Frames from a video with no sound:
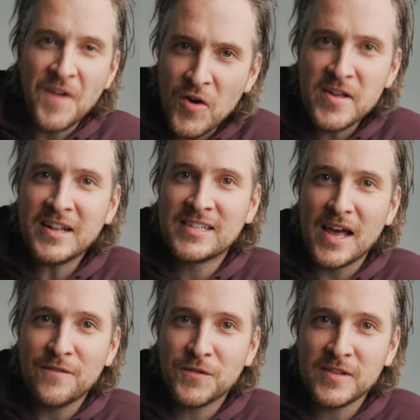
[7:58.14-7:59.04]
Very
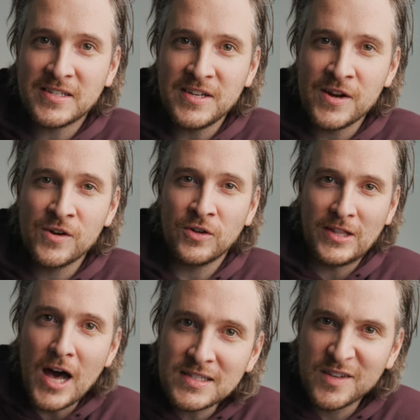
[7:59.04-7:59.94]
excited for this year.
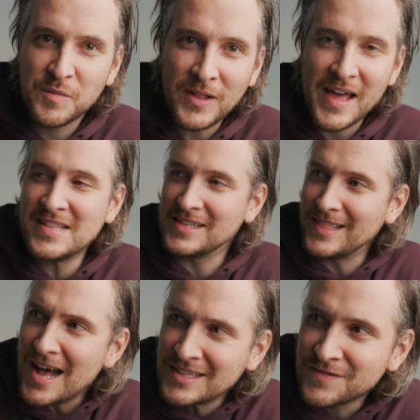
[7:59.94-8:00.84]
Lots of plans,
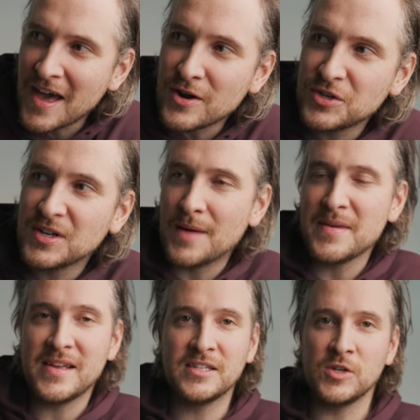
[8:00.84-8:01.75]
lots of energy
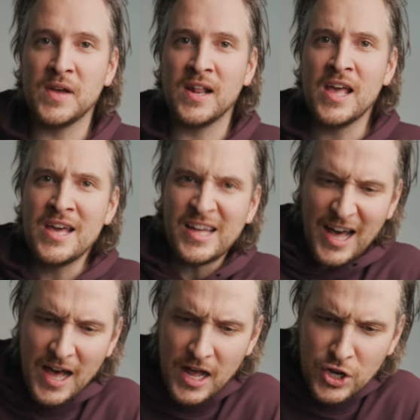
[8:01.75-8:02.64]
coming into it.
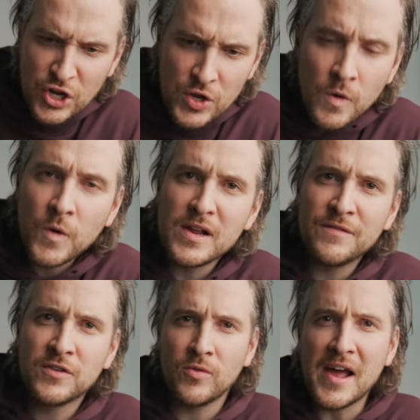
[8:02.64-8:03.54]
Uh, new
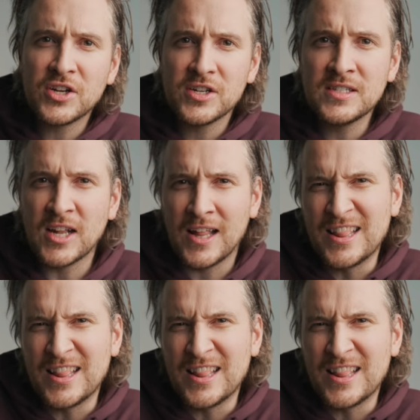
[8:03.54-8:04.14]
creative directions on a